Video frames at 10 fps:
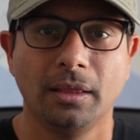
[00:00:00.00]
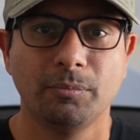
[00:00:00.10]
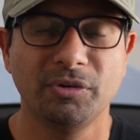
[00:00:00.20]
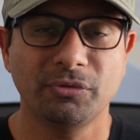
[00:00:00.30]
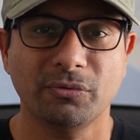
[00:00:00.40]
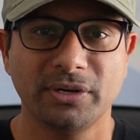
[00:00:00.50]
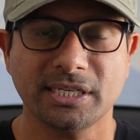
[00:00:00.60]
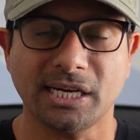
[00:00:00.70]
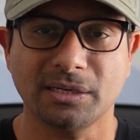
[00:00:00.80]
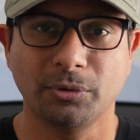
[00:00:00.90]
Before we
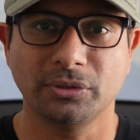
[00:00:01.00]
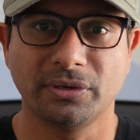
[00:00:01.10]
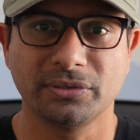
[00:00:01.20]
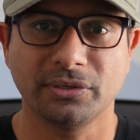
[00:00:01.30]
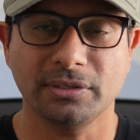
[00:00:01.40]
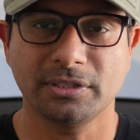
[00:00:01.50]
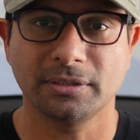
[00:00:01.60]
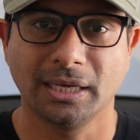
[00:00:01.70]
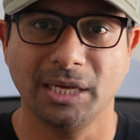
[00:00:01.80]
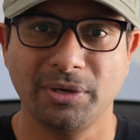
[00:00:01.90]
talk about the
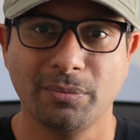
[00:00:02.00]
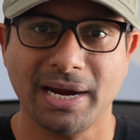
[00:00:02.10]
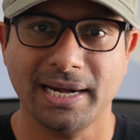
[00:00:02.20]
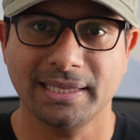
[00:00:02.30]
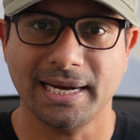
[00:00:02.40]
results, keep in mind